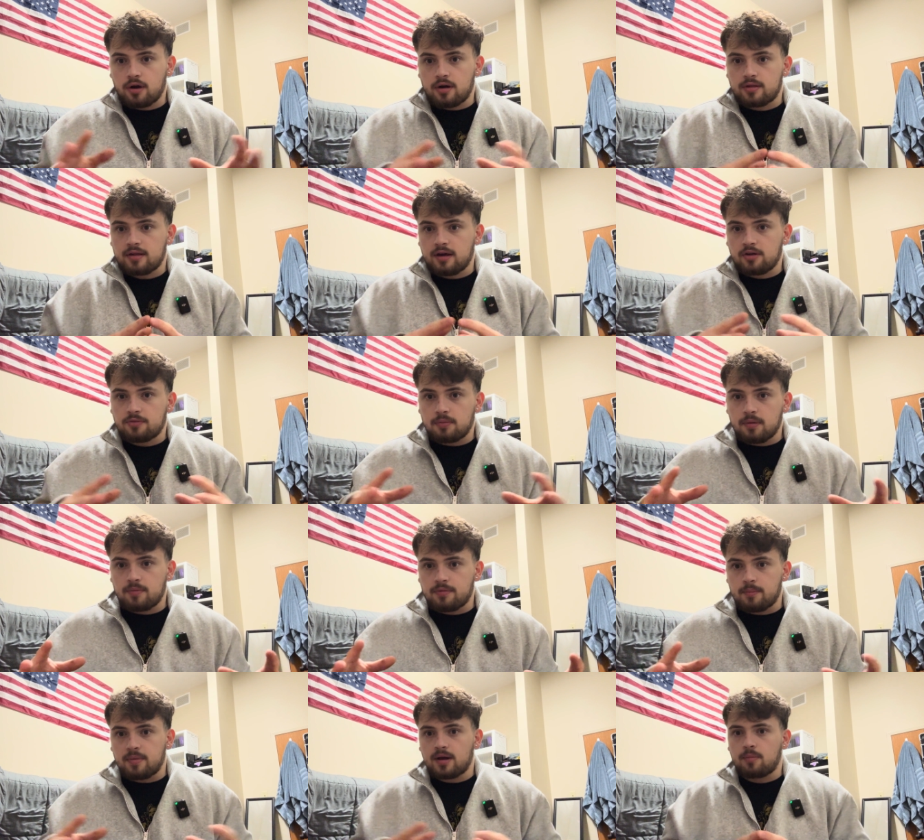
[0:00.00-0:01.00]
Cartel, split up
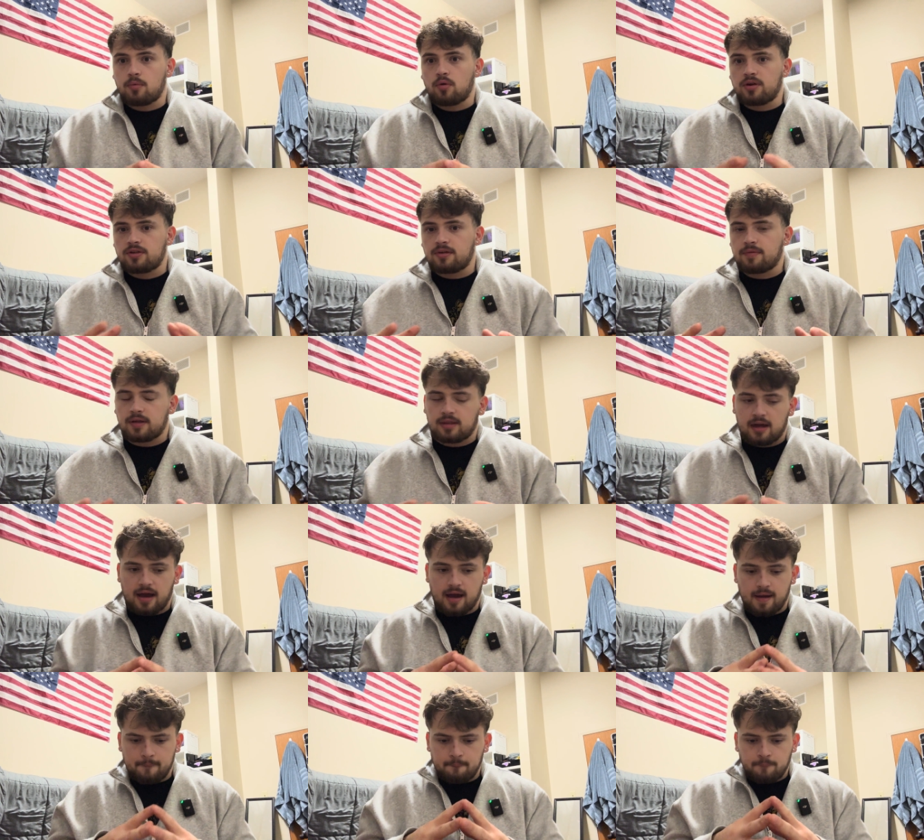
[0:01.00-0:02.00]
from Big Boy, stuff like
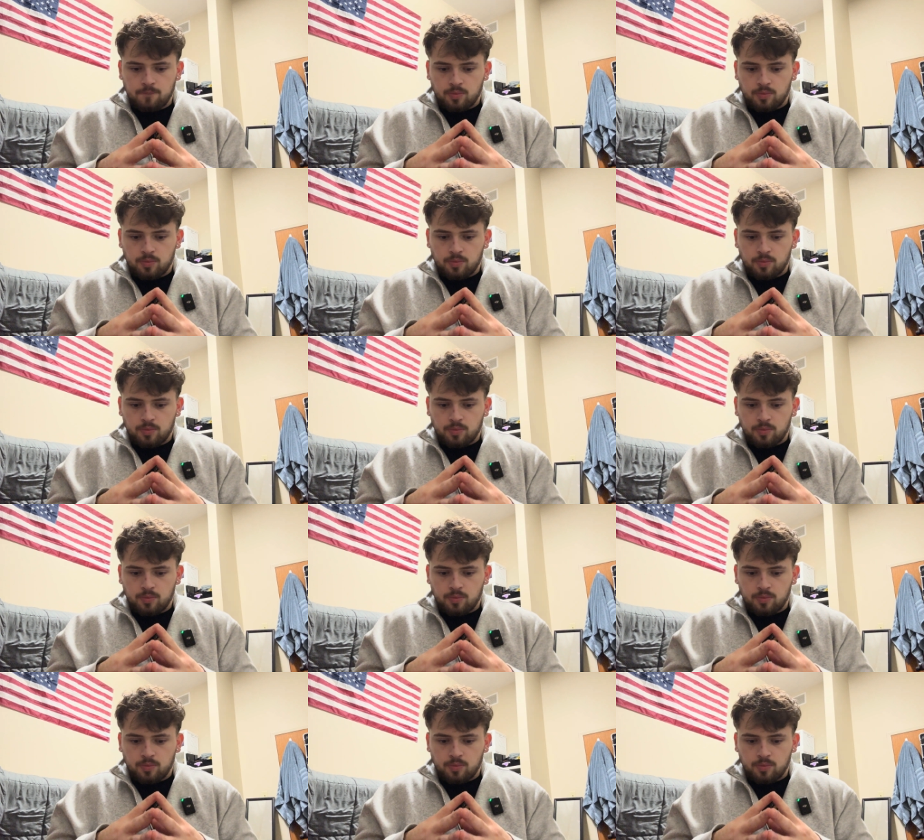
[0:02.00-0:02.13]
that,